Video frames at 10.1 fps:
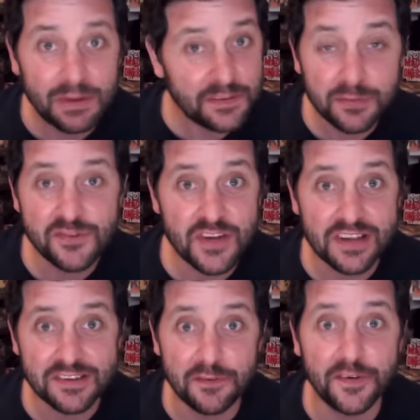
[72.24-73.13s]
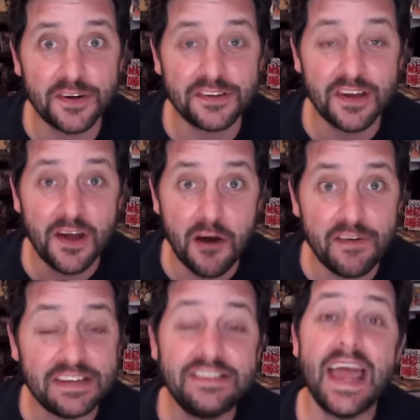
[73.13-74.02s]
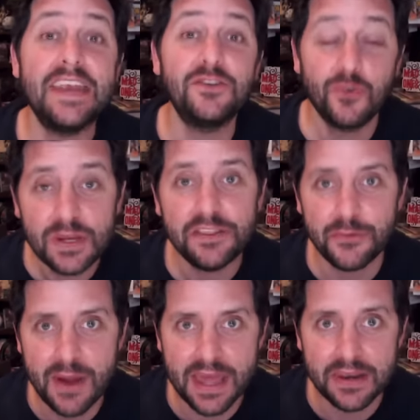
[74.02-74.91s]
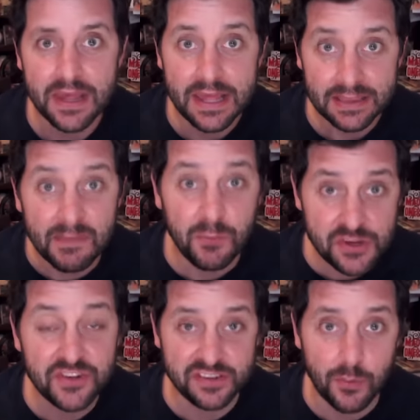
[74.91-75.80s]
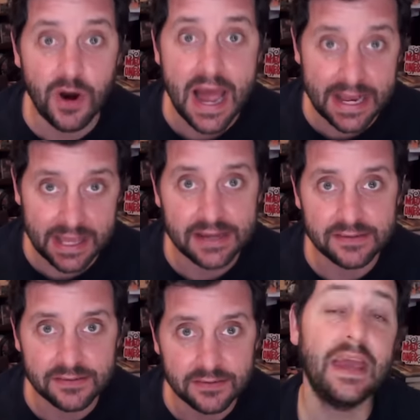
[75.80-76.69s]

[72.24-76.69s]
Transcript: But this was just the first of a 10-tweet thread. Let me read you some more highlights.